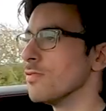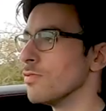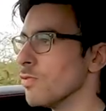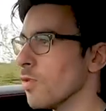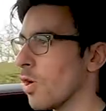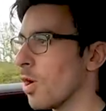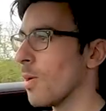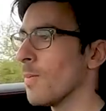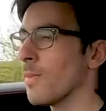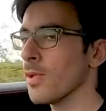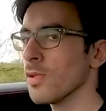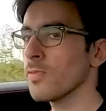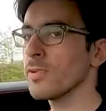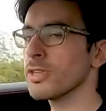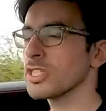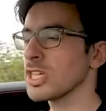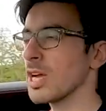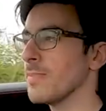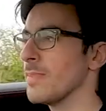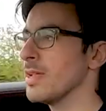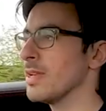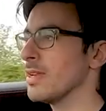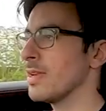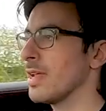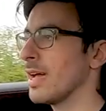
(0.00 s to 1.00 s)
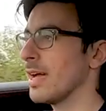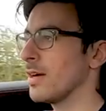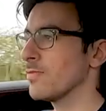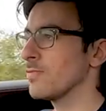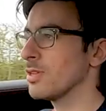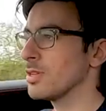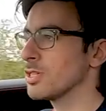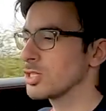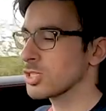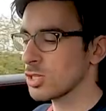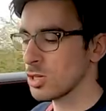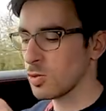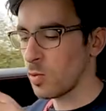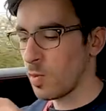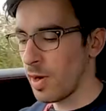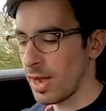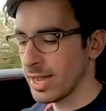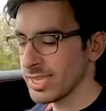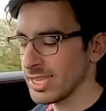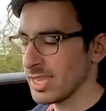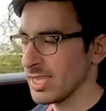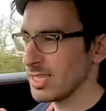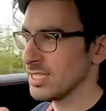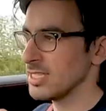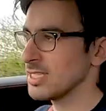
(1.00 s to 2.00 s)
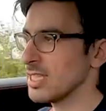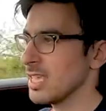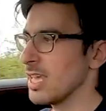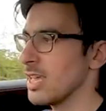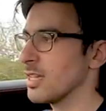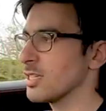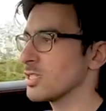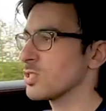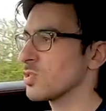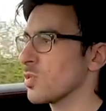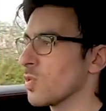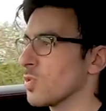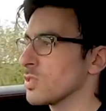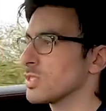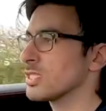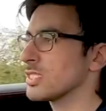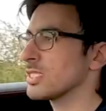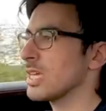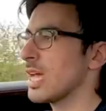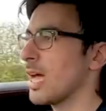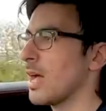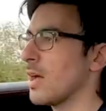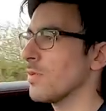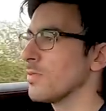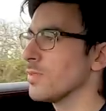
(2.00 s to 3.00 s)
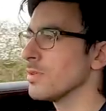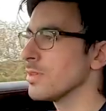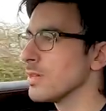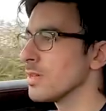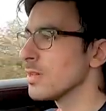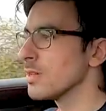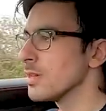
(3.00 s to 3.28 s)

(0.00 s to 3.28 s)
normal, which I'm in now, which quietens the exhaust down.